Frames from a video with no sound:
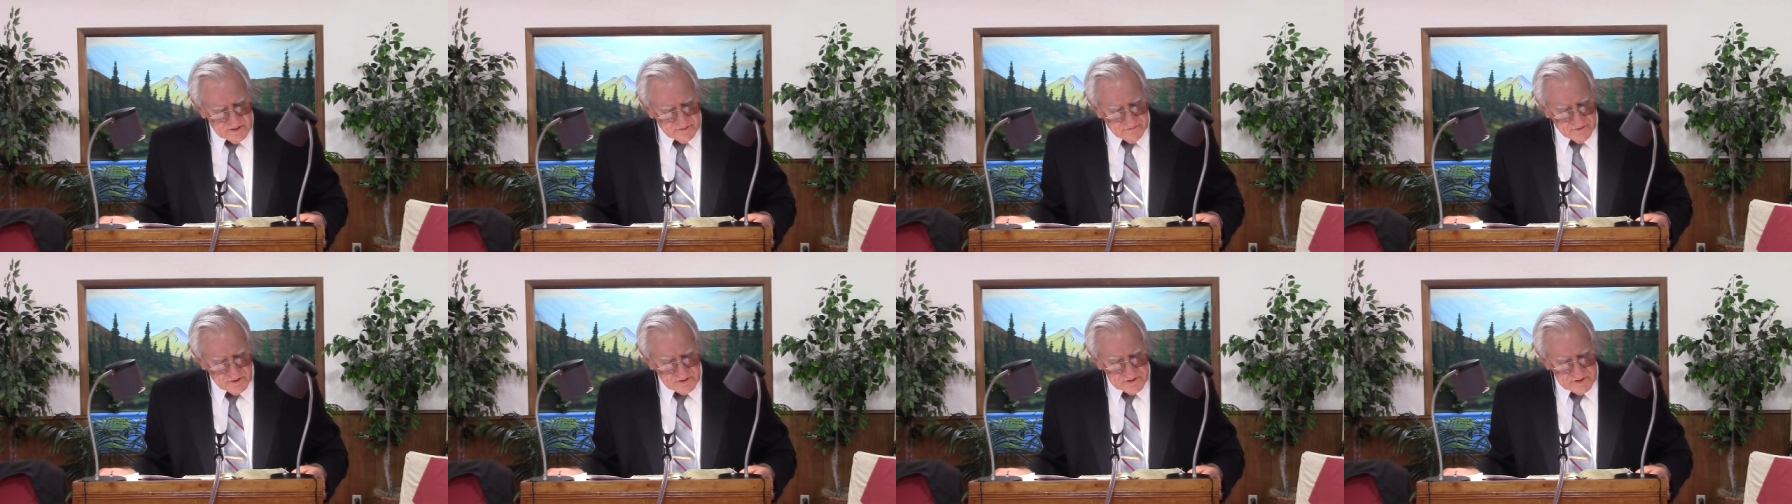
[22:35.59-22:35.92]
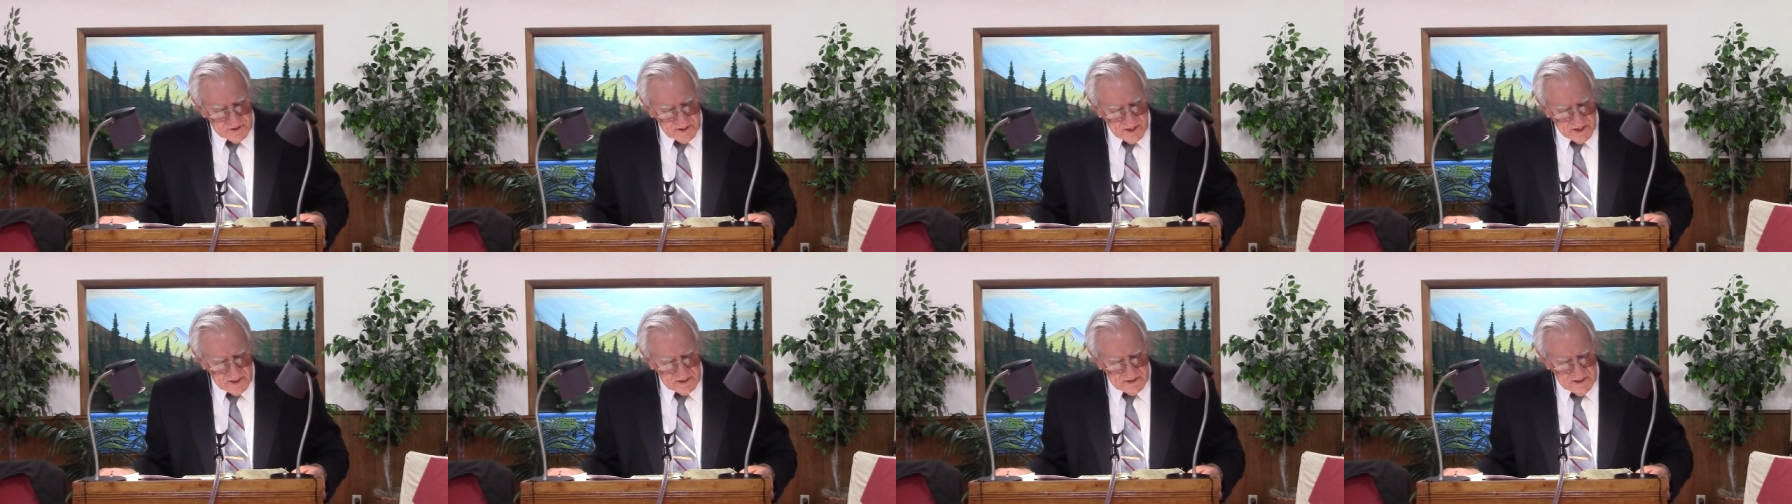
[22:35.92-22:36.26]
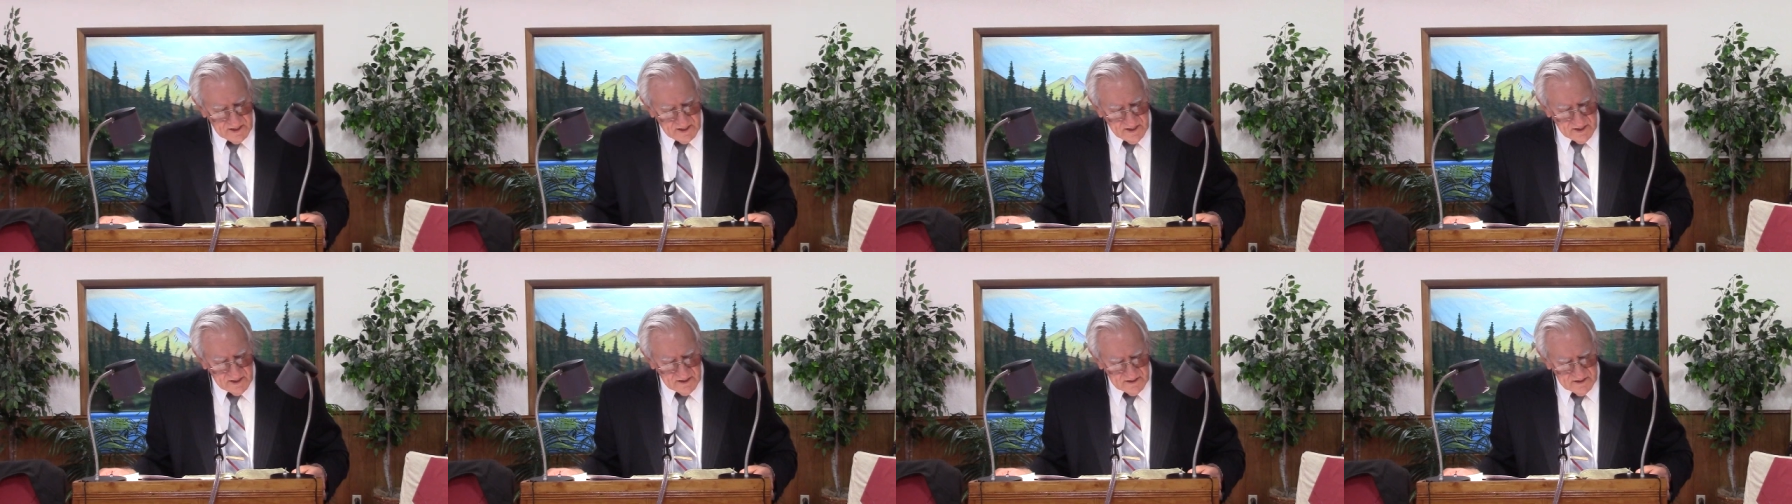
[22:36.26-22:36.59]
in verse
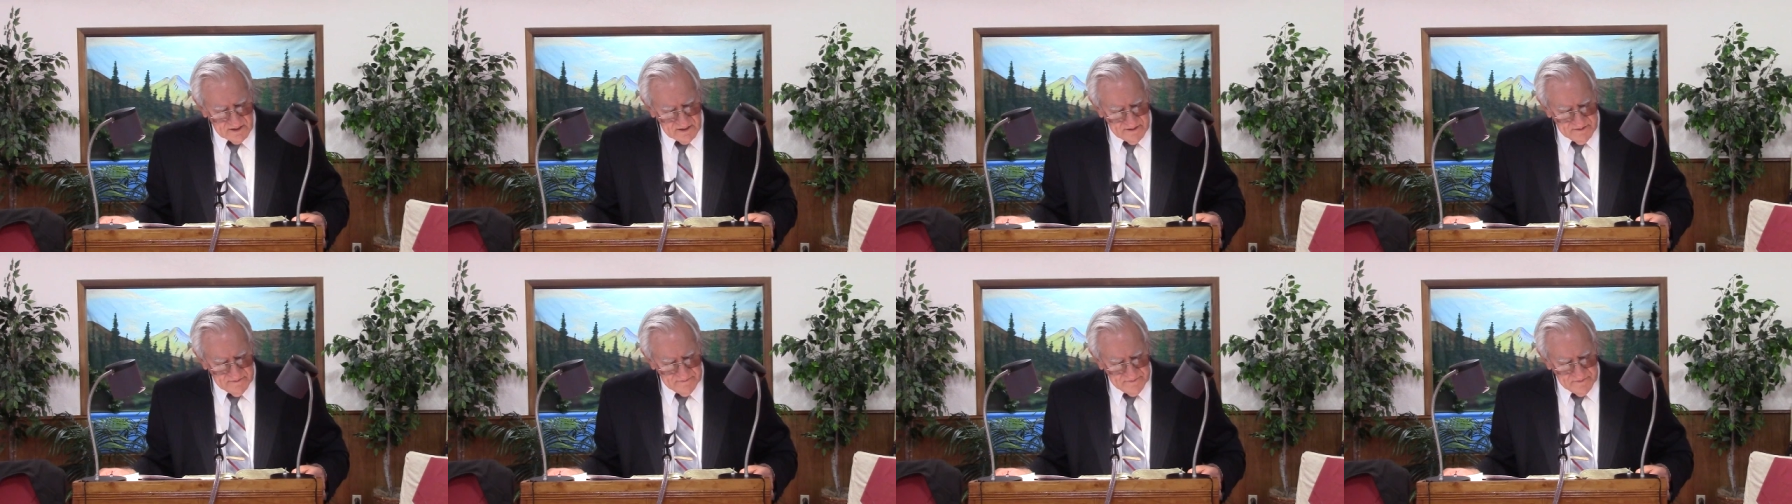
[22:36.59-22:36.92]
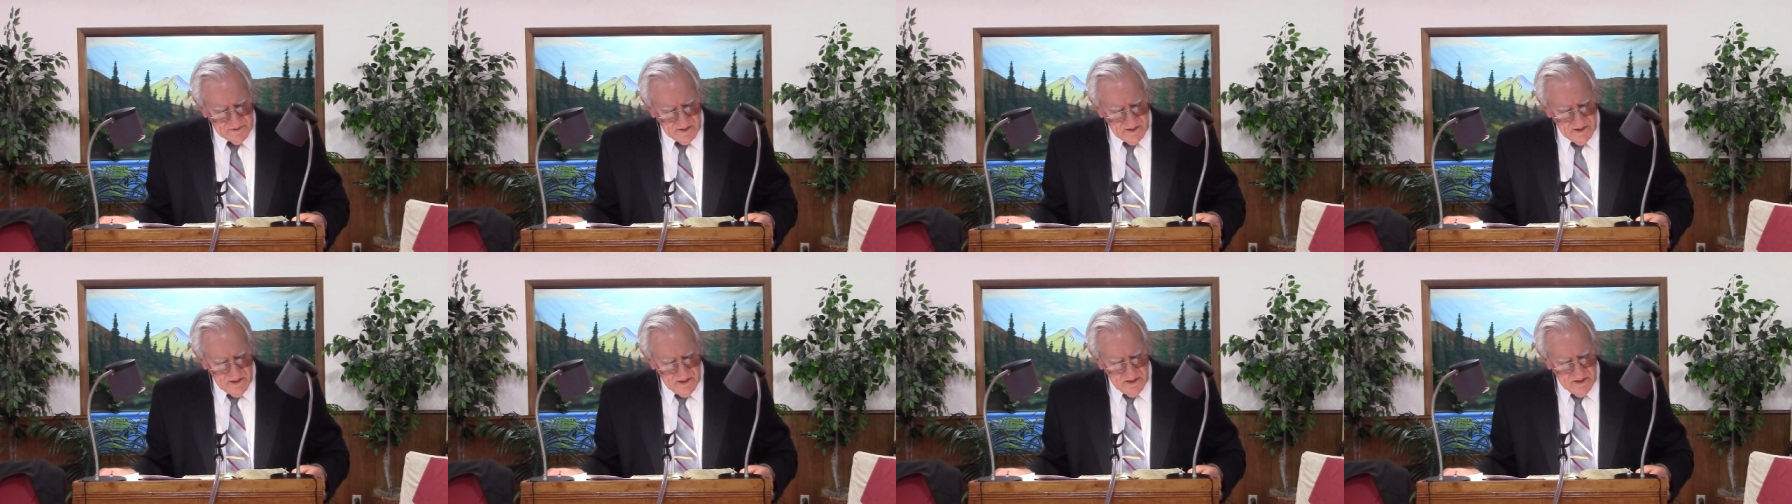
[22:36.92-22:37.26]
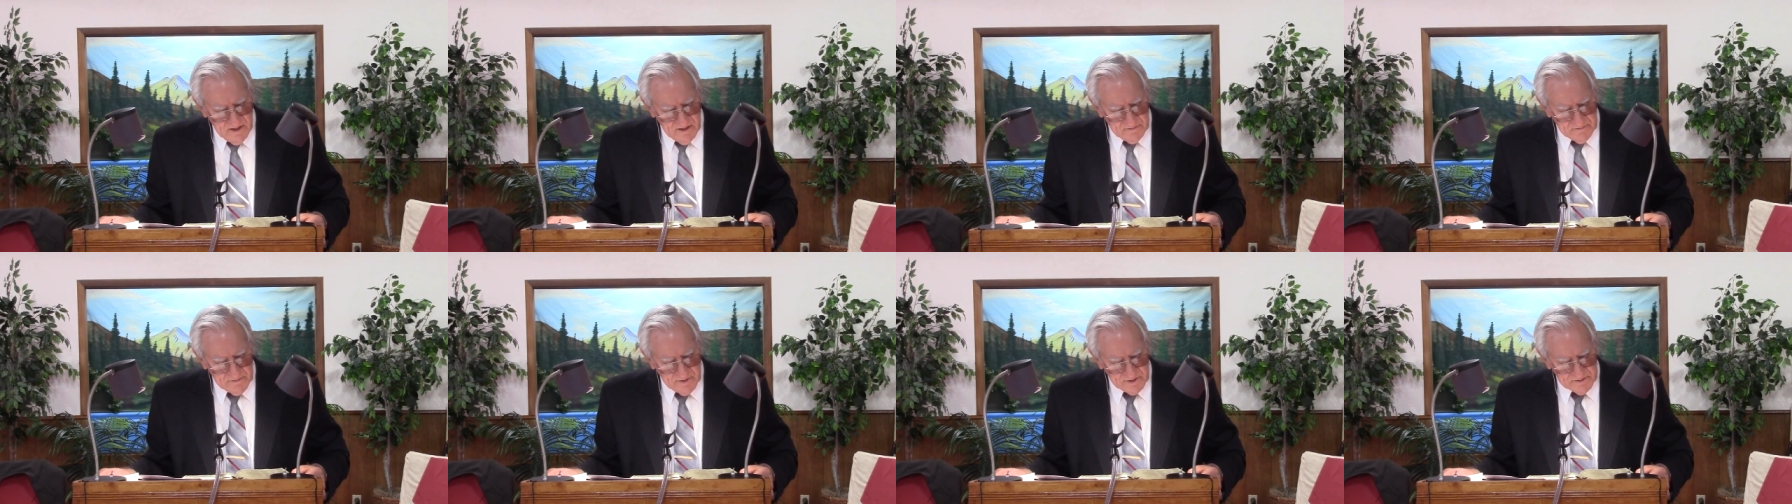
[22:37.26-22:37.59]
19
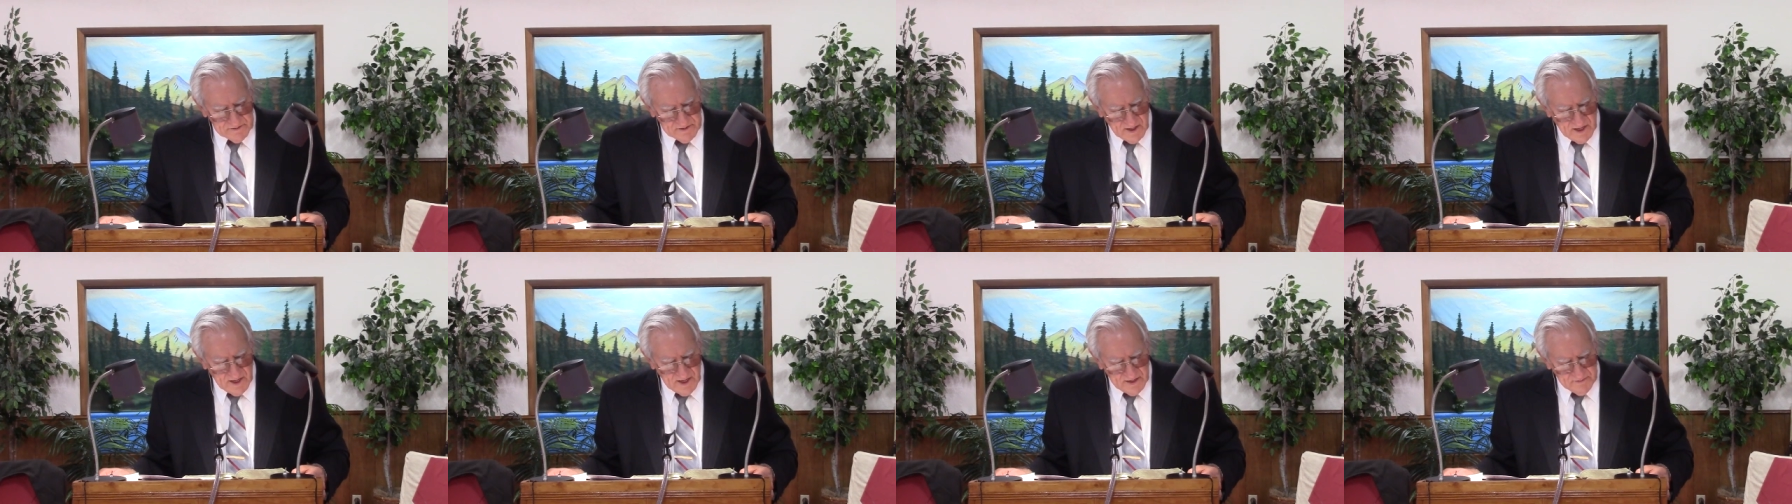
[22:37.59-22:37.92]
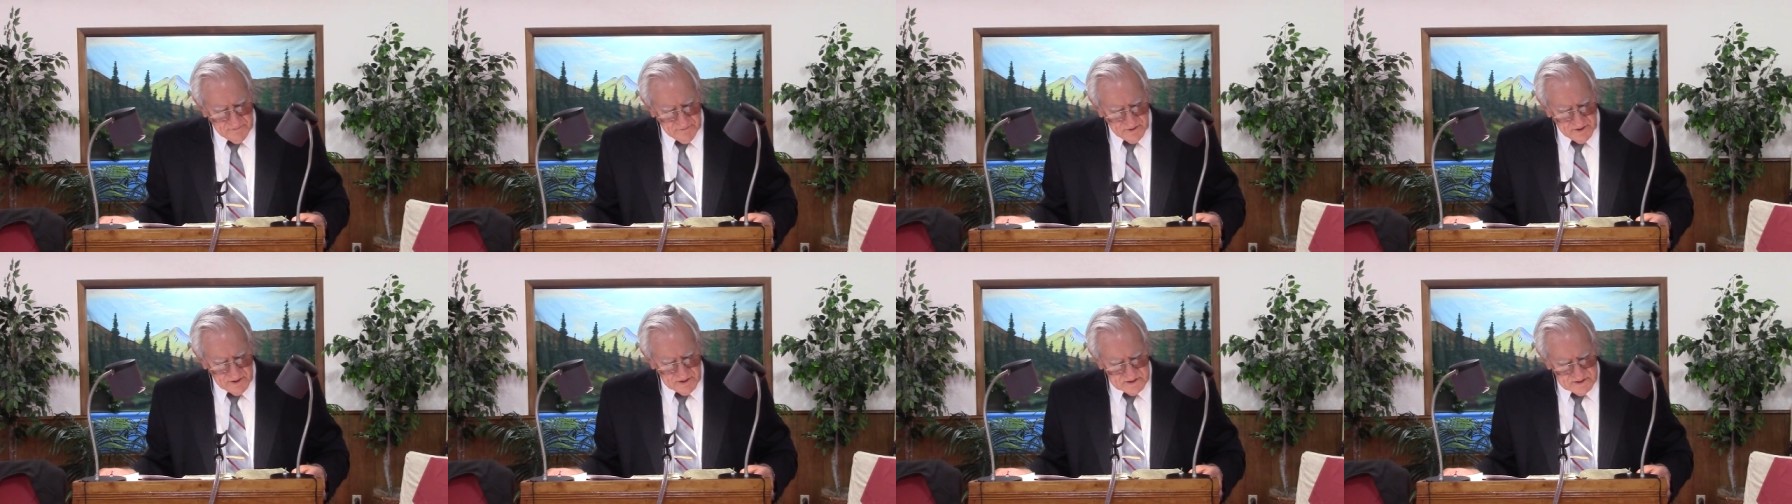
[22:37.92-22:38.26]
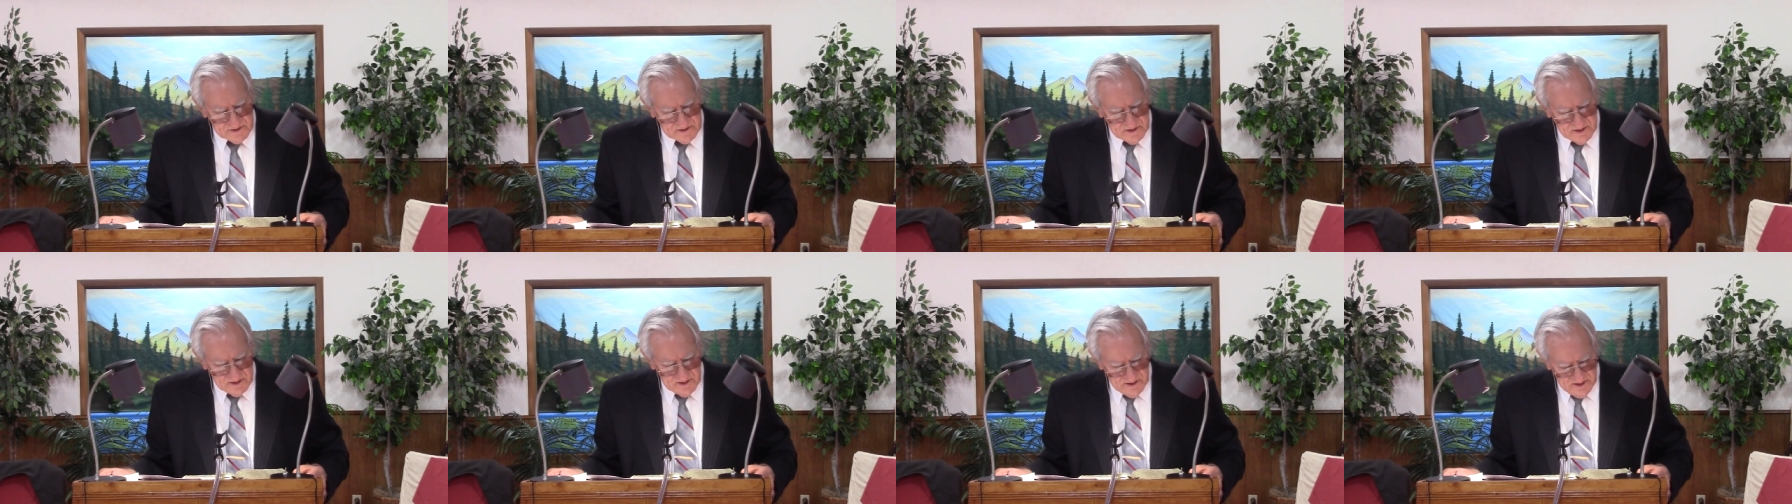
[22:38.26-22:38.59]
about the high
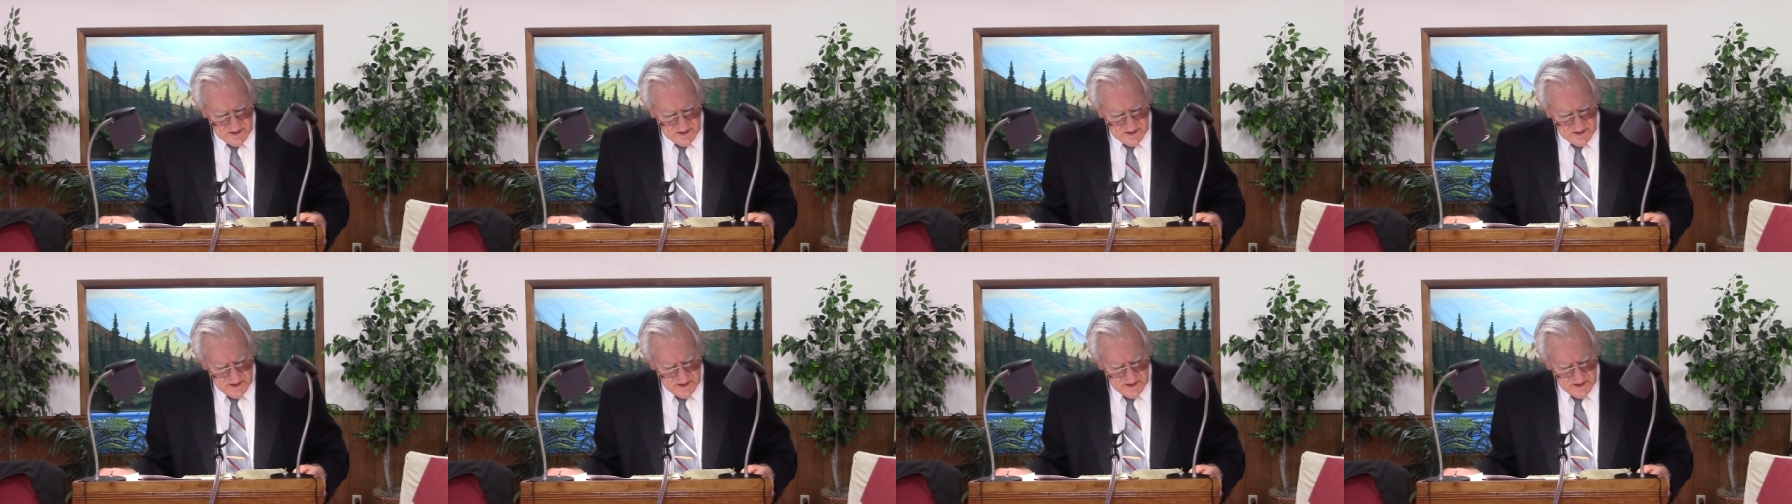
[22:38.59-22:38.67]
priest.